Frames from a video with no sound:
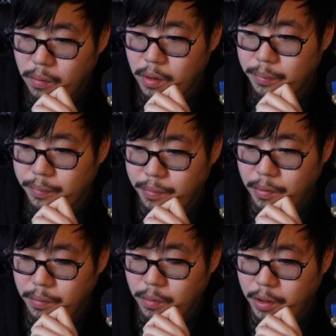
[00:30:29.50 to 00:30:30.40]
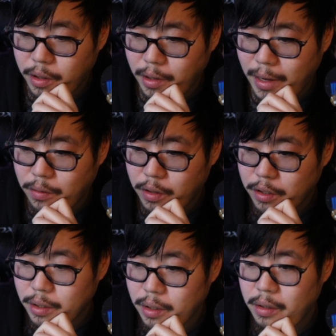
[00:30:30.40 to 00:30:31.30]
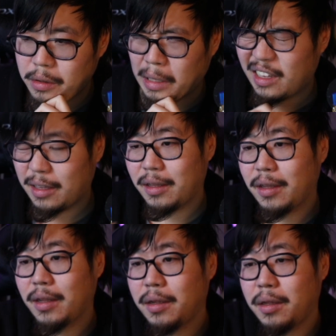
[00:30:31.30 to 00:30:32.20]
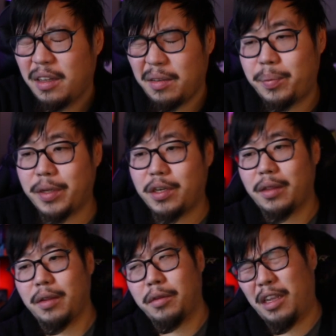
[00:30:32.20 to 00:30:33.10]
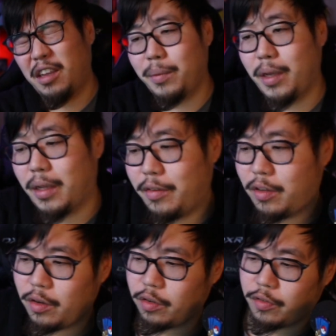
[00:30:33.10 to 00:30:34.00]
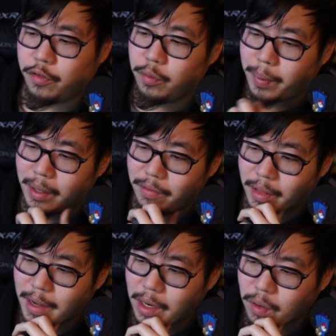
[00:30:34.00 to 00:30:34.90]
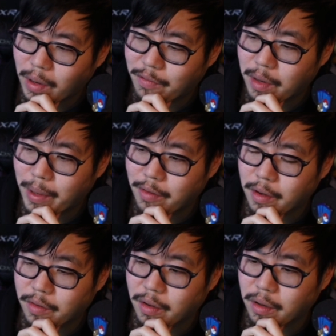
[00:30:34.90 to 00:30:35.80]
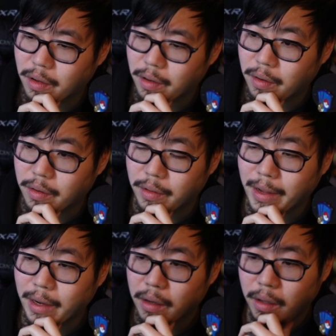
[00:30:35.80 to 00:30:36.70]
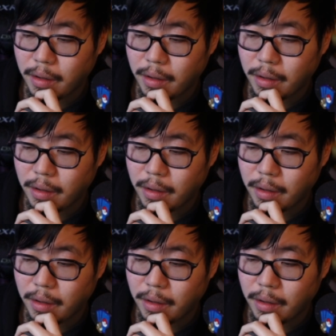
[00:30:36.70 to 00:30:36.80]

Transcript: Well, we'll hit the Land Crush. Pidgeot doesn't kill me unless he uses a Flute, but even then I don't have any basics in the deck,